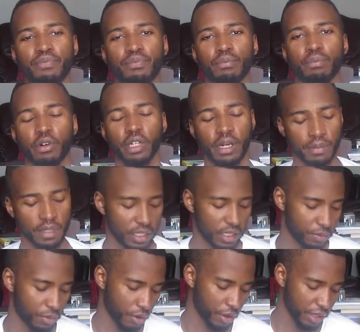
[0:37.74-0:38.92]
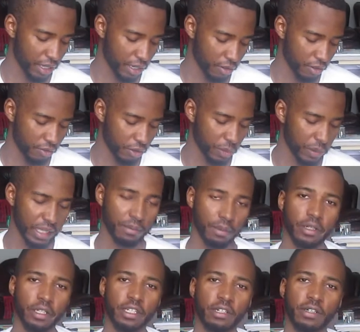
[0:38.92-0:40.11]
brought up in this book, Think and Grow Rich by
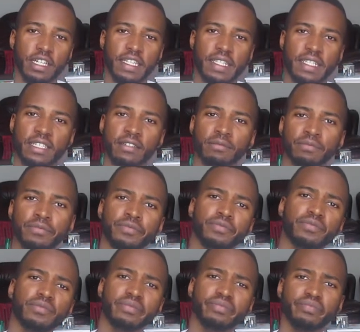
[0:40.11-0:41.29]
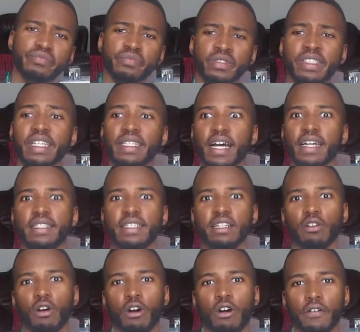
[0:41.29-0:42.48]
Napoleon Hill. It's this idea
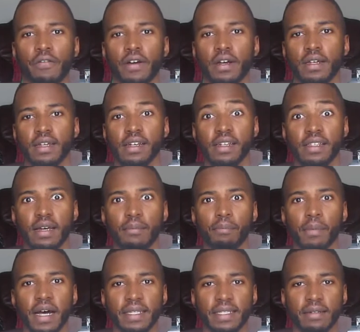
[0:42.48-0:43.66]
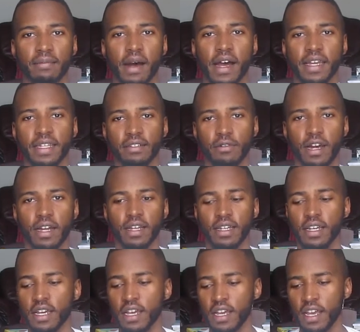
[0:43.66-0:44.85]
of the mastermind, right?
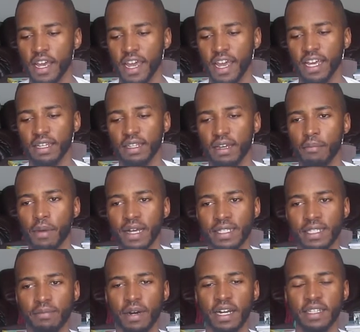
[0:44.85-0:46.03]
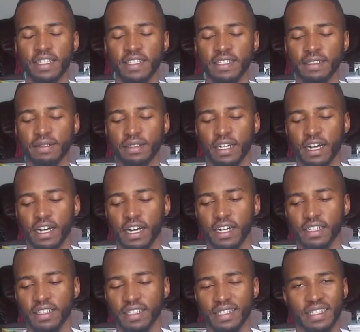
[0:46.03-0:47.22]
And a mastermind is,
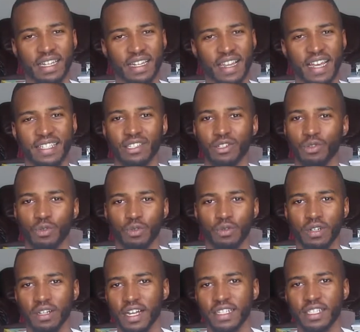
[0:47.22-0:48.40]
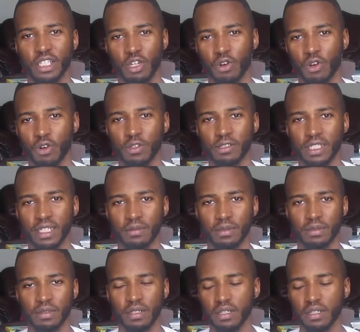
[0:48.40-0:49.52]
this is a classical concept,